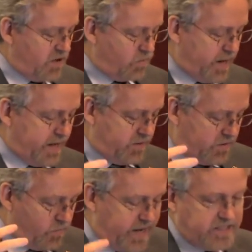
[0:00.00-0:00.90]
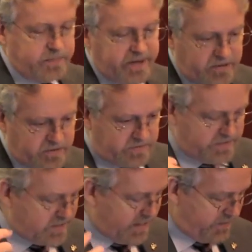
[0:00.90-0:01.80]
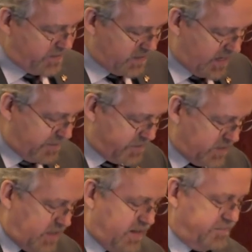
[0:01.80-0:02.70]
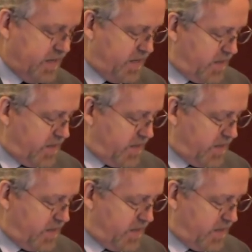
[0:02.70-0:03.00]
around the widespread use of Terry stops. Uh,